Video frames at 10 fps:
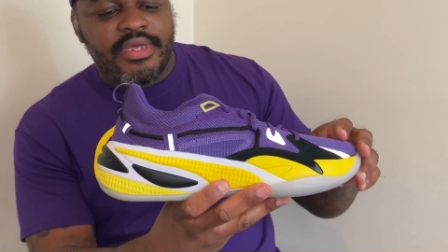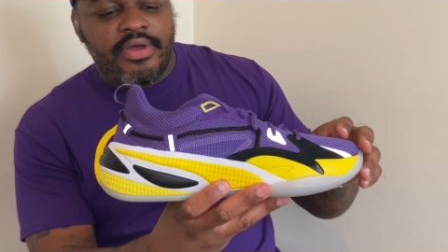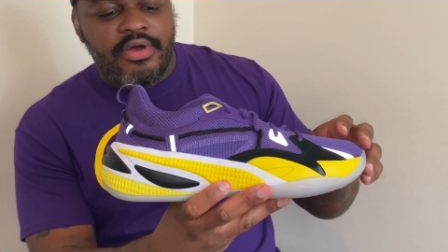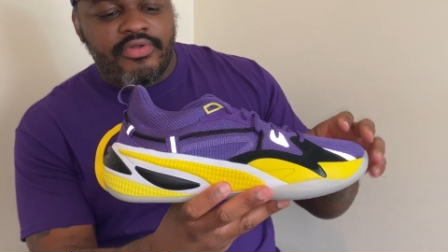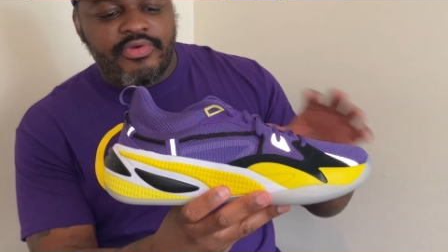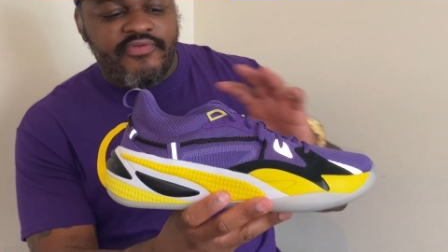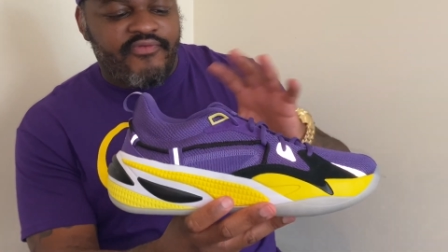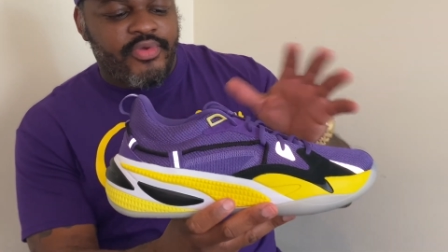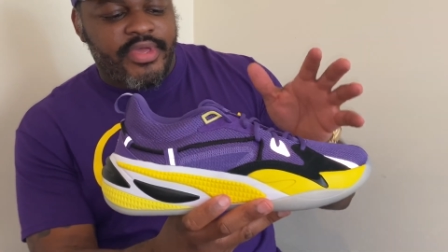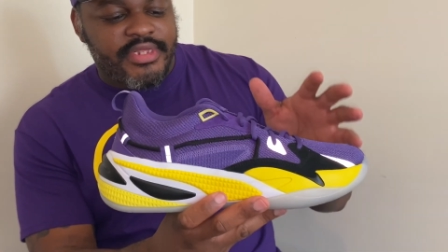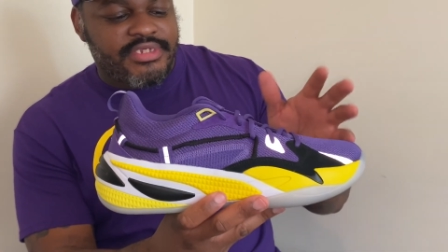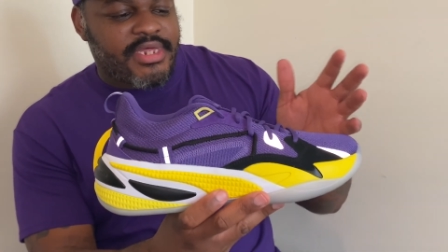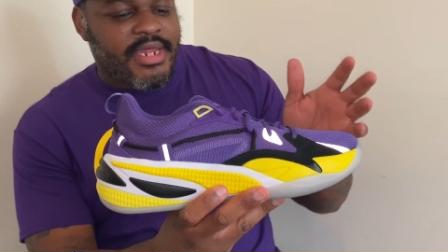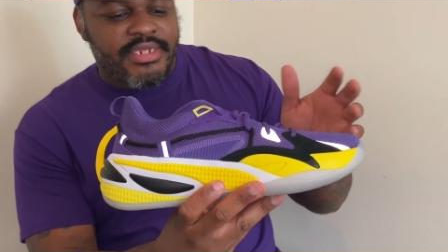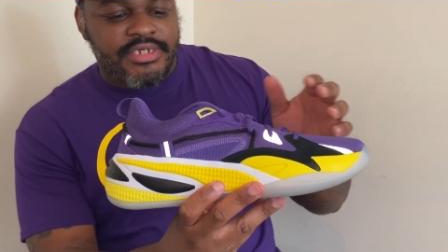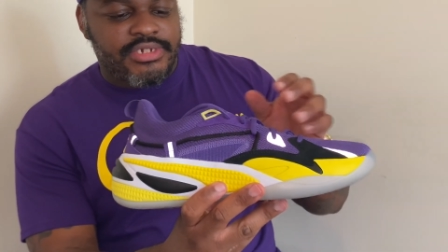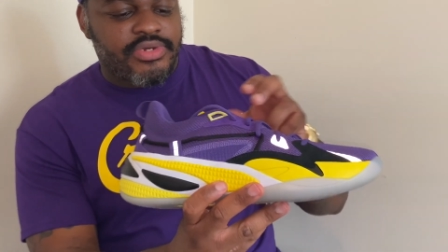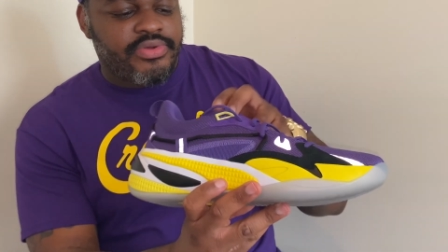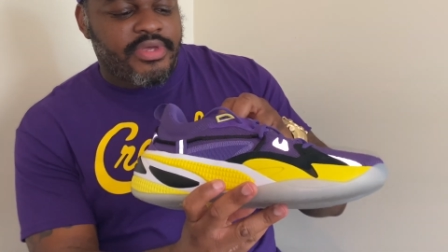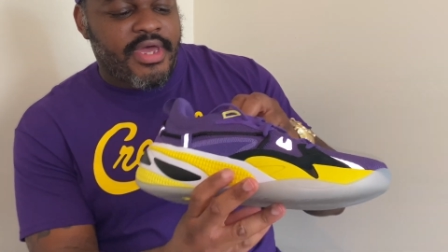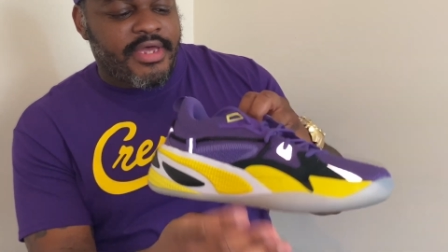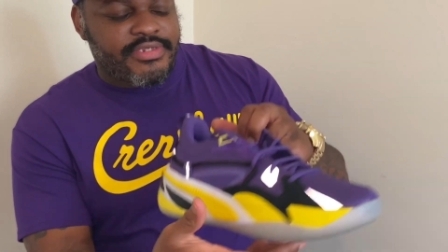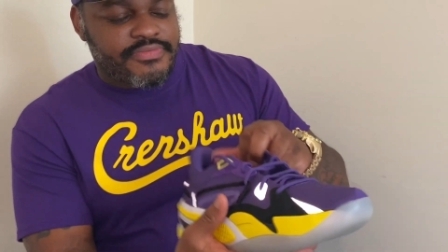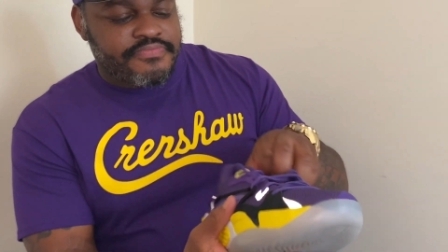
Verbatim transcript: on those few hits that I did show you guys.